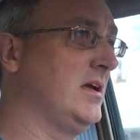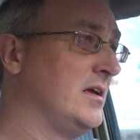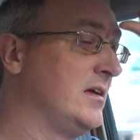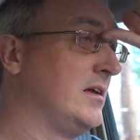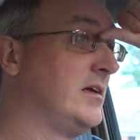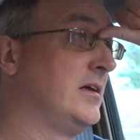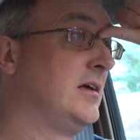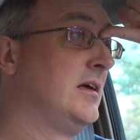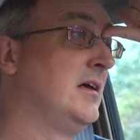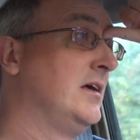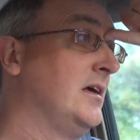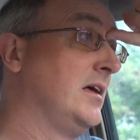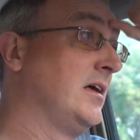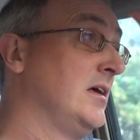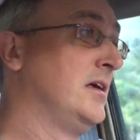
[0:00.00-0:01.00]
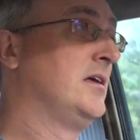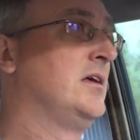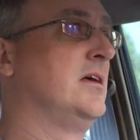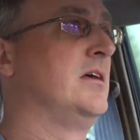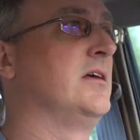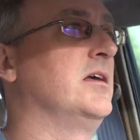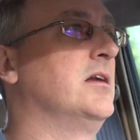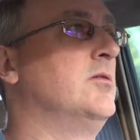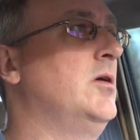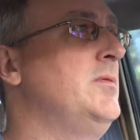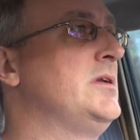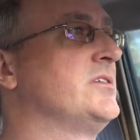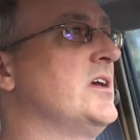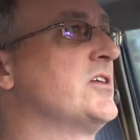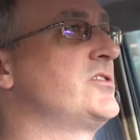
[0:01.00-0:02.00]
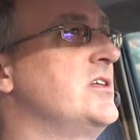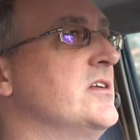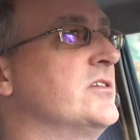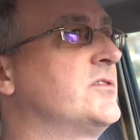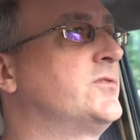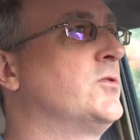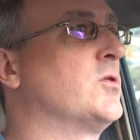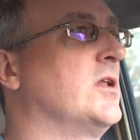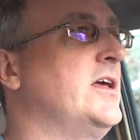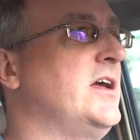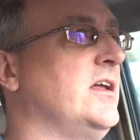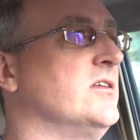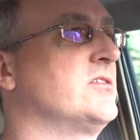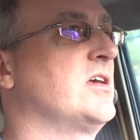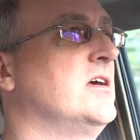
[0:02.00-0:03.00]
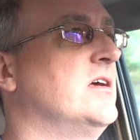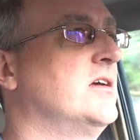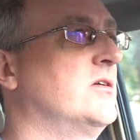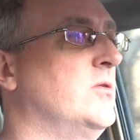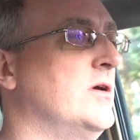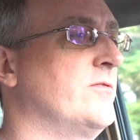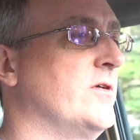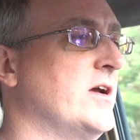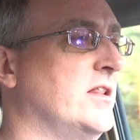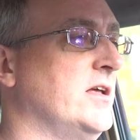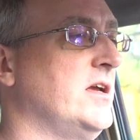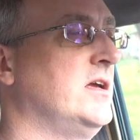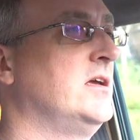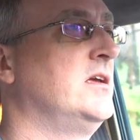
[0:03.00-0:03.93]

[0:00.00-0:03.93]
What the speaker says: And I'm hoping it's actually that it's 4 lanes, quite frankly.